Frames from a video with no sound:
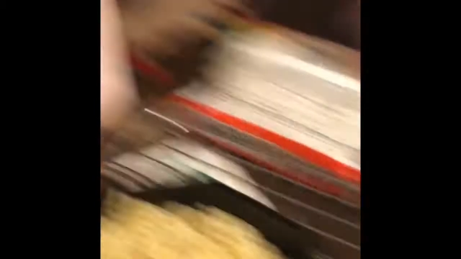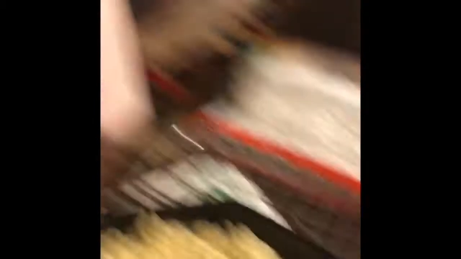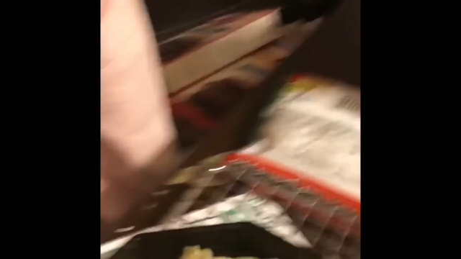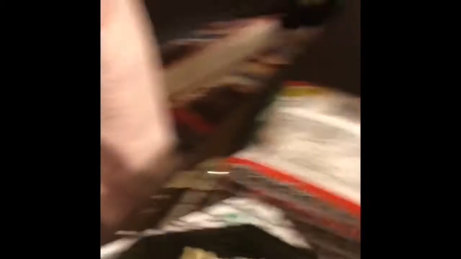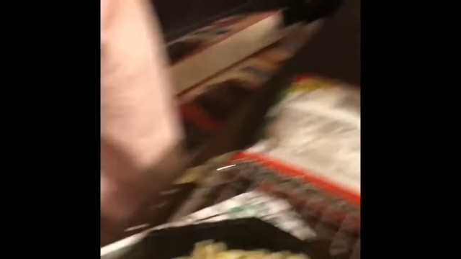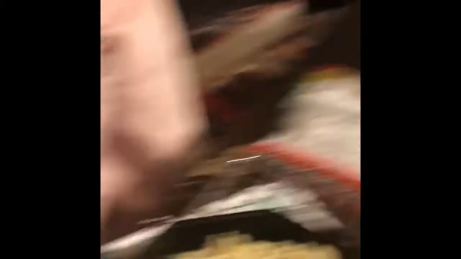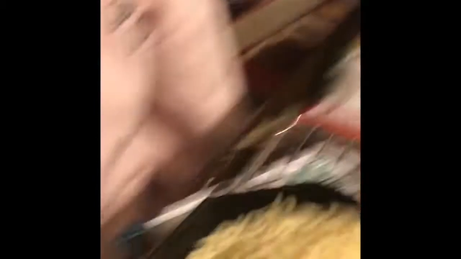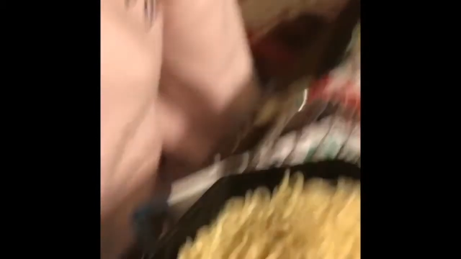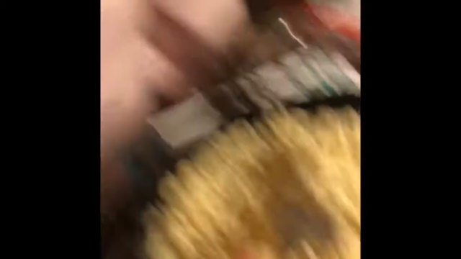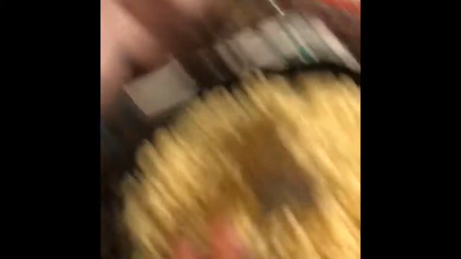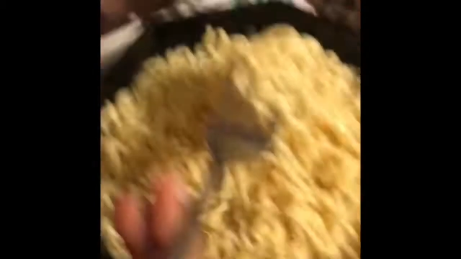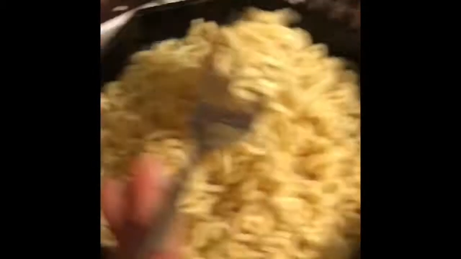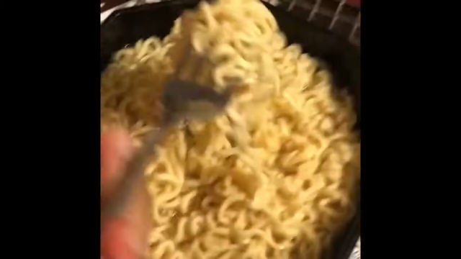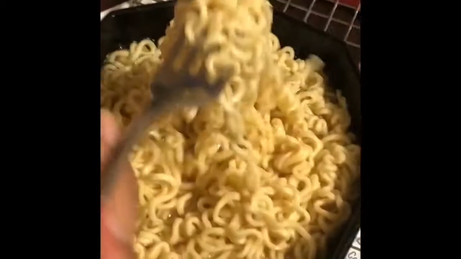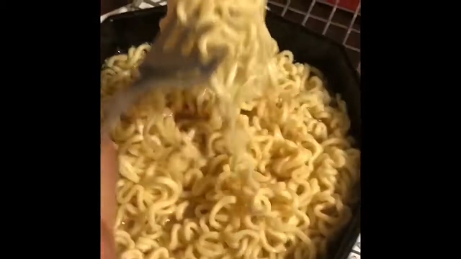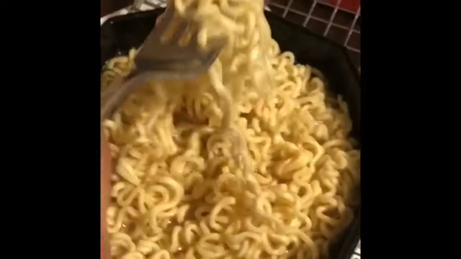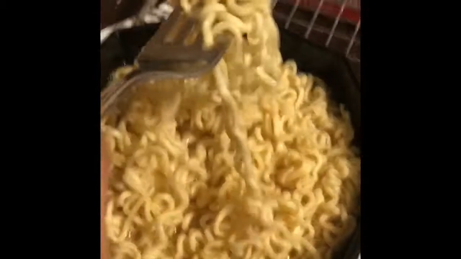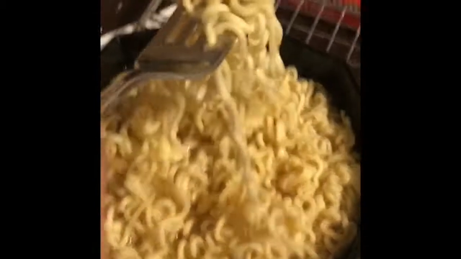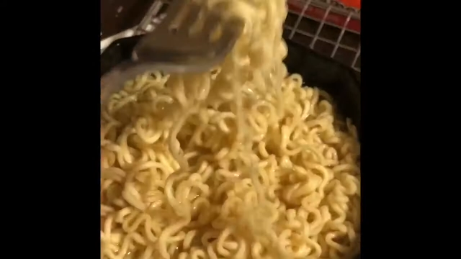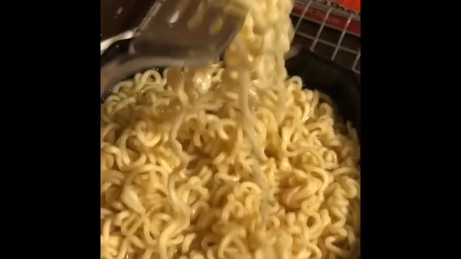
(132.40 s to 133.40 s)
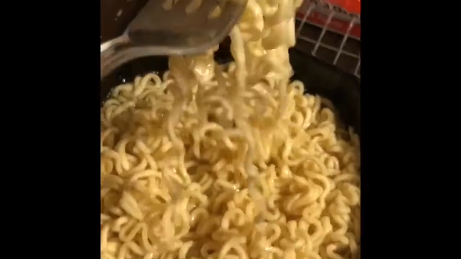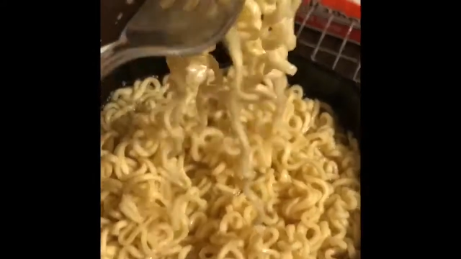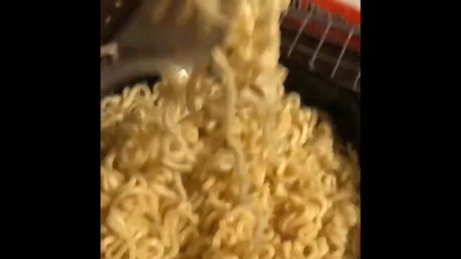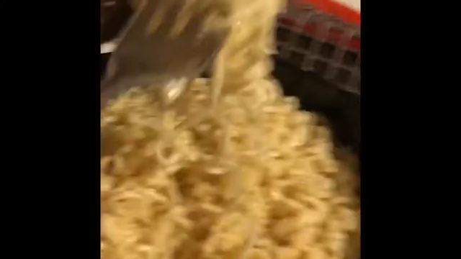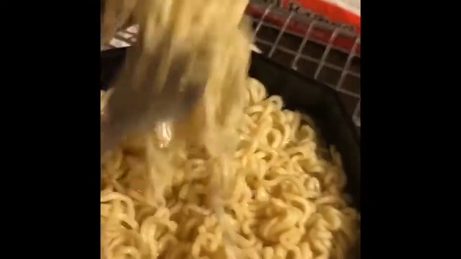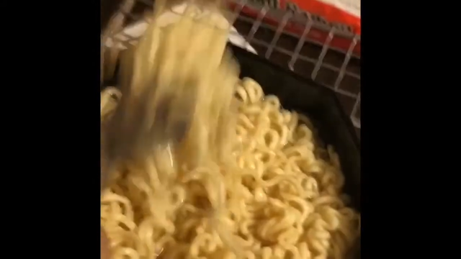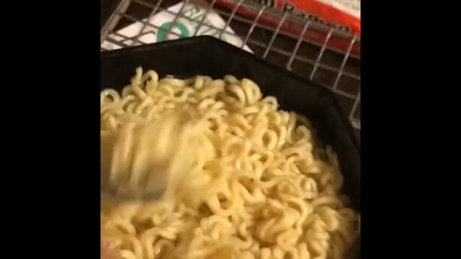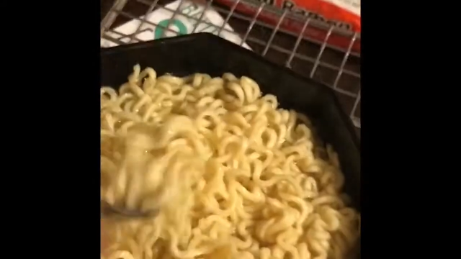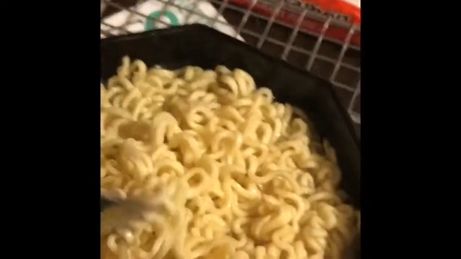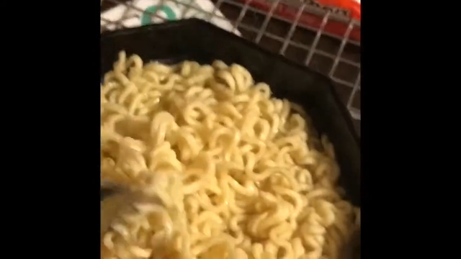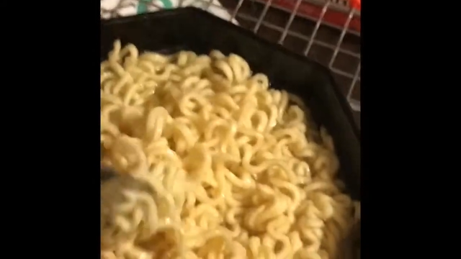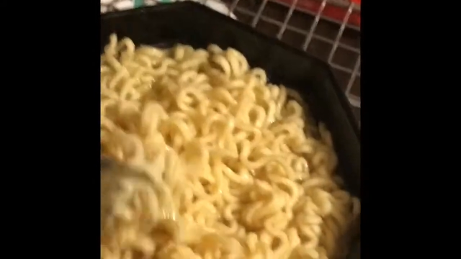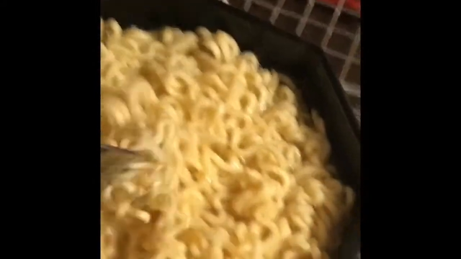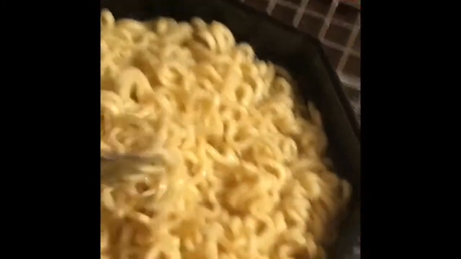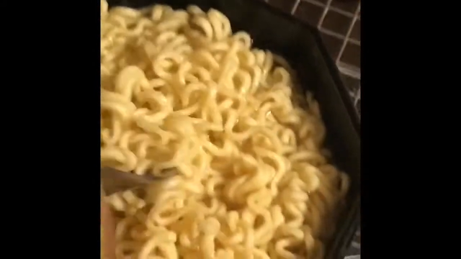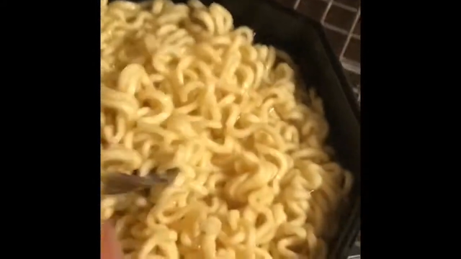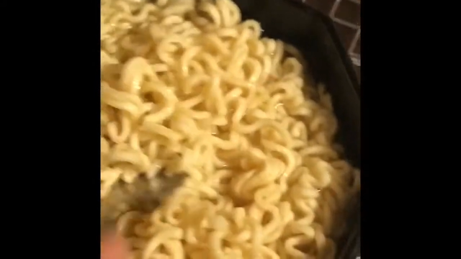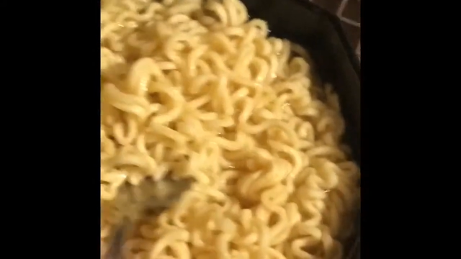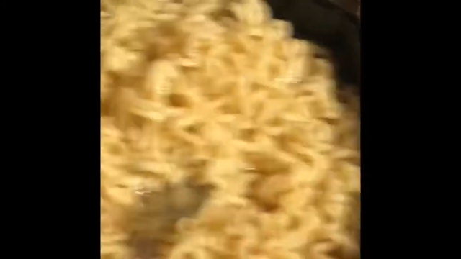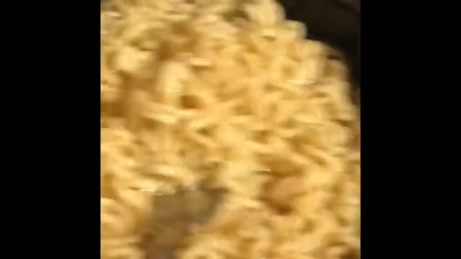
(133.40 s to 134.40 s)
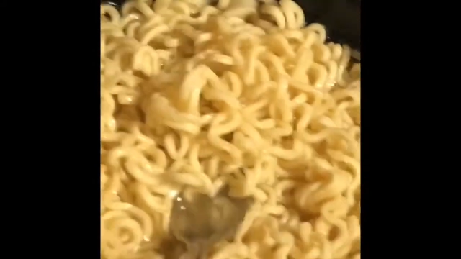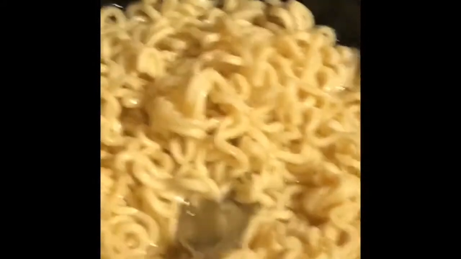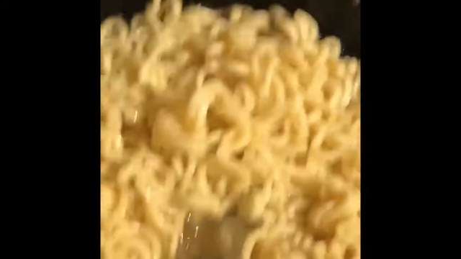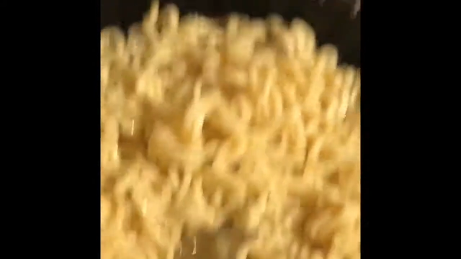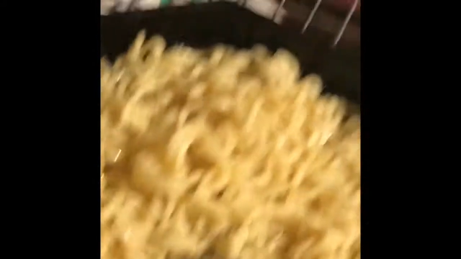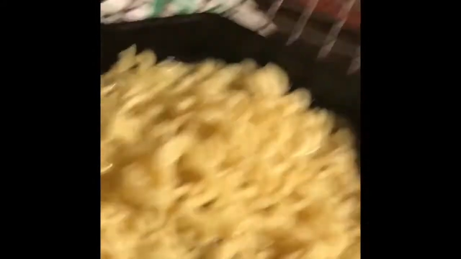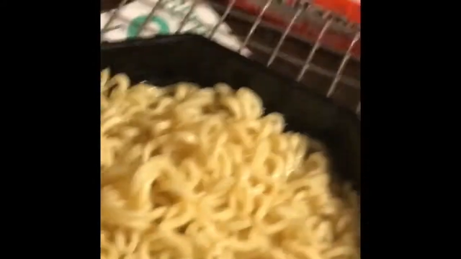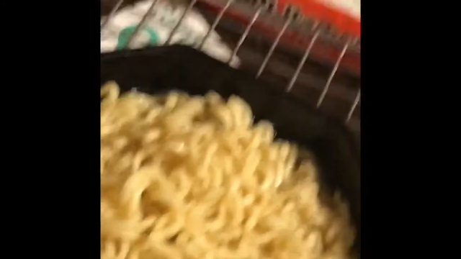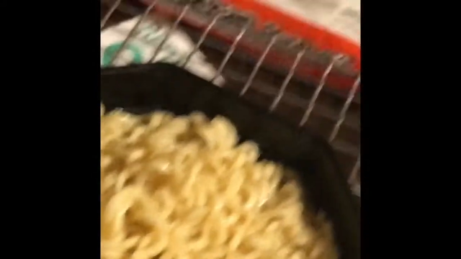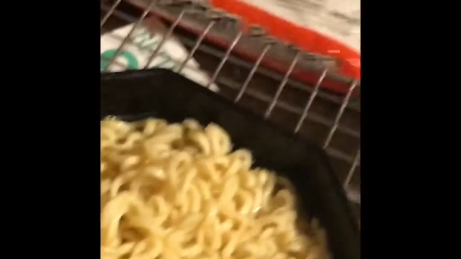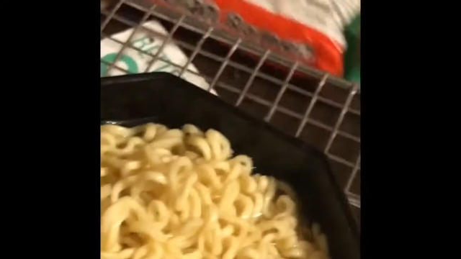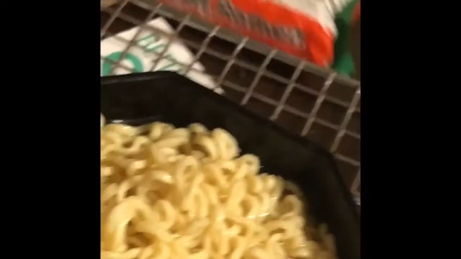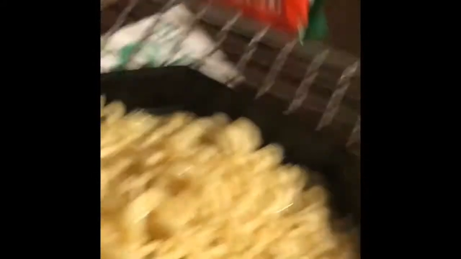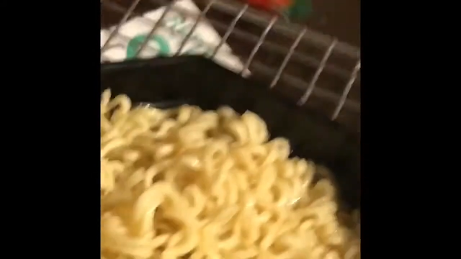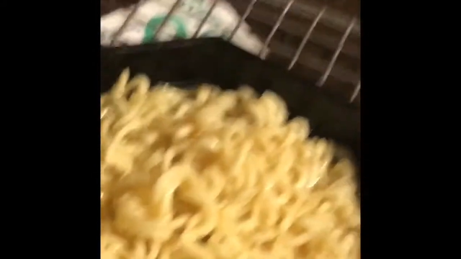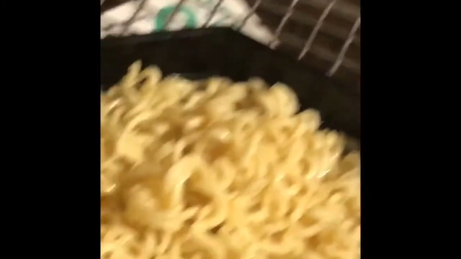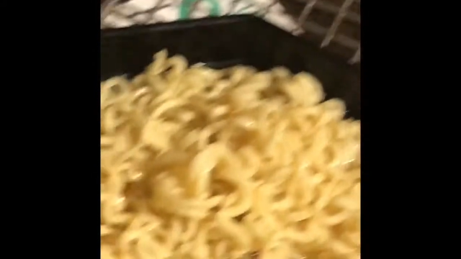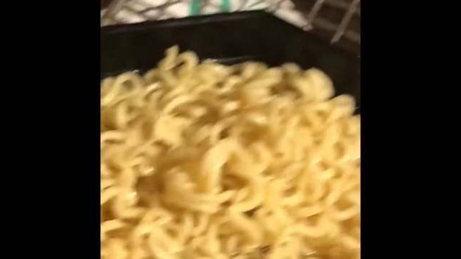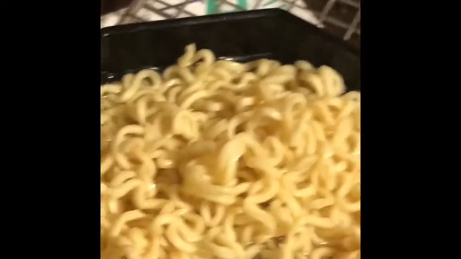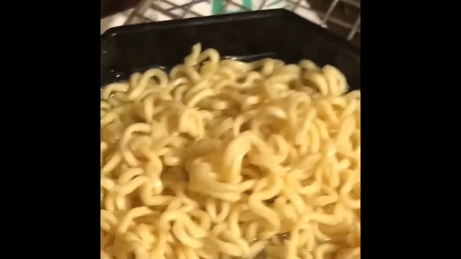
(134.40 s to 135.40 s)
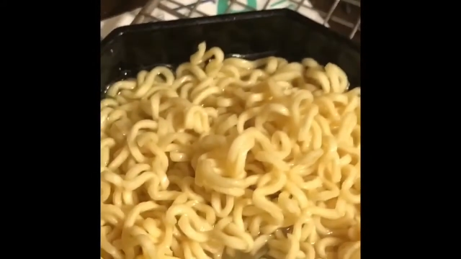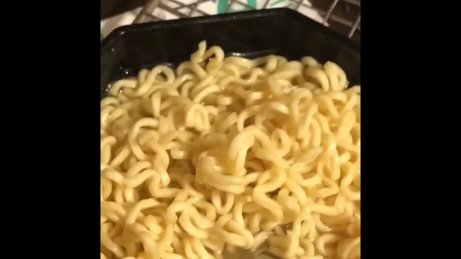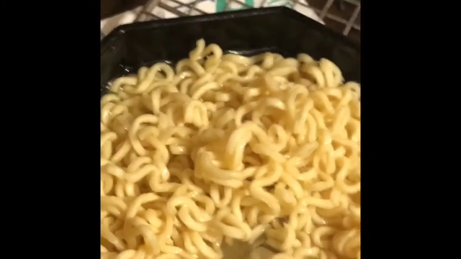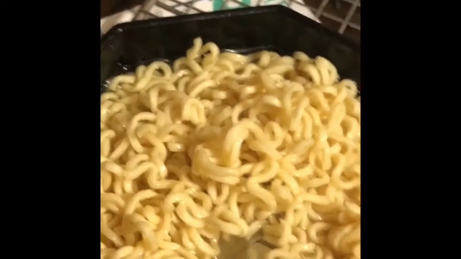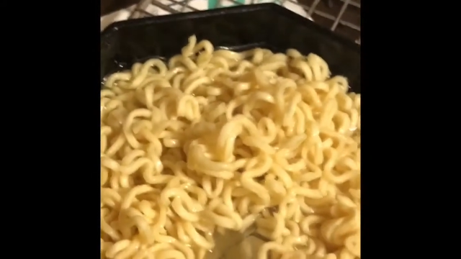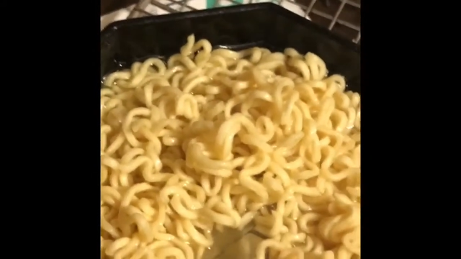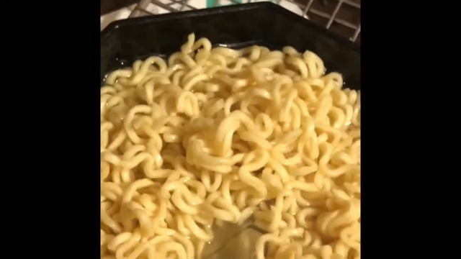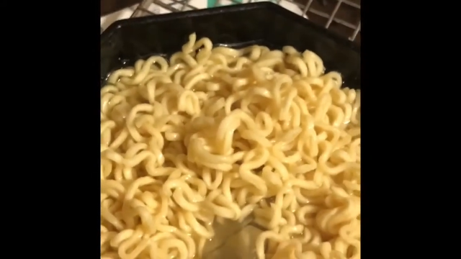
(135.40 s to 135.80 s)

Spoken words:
No face is visible, so there are no lips to read.